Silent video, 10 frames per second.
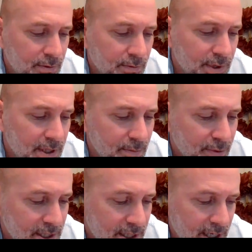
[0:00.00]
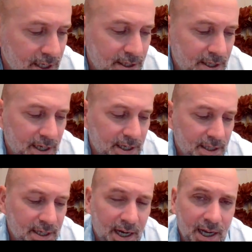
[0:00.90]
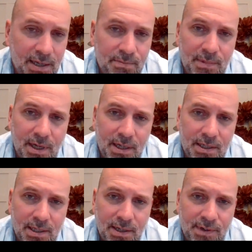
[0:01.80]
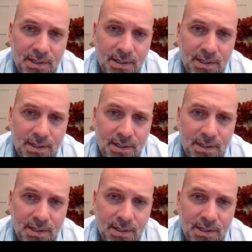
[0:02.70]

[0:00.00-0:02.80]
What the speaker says: I really appreciate you taking the time, giving